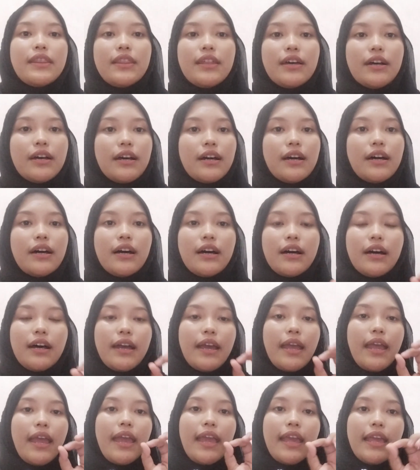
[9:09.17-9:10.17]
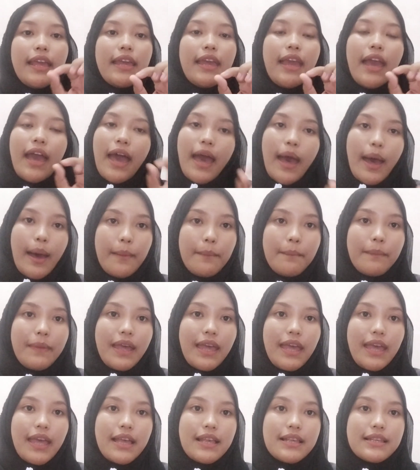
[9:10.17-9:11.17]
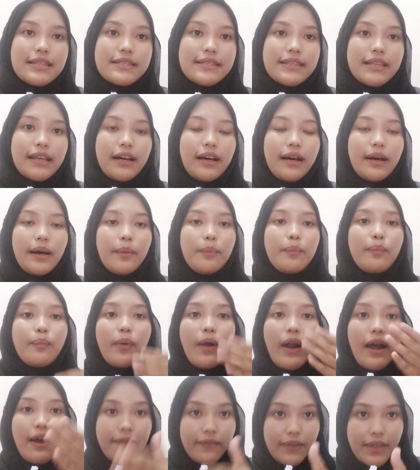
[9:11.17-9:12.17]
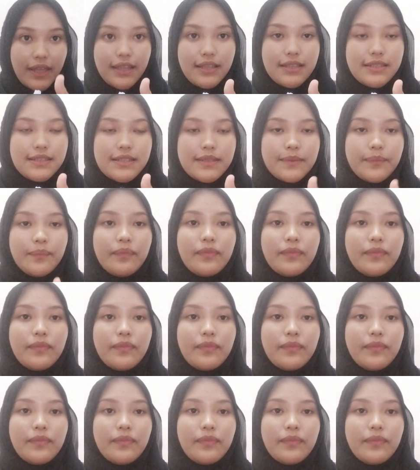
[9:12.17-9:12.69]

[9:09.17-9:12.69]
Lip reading: the em is a prefix,